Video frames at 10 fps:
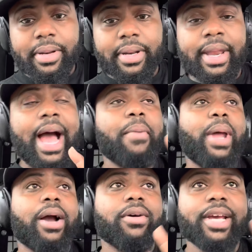now I'm
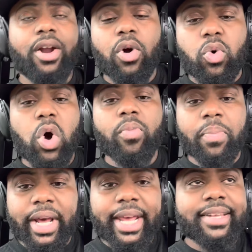not going to say don't quote me,
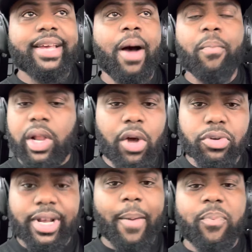but is I'm
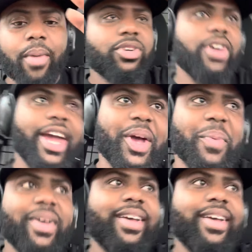close. I promise you I am.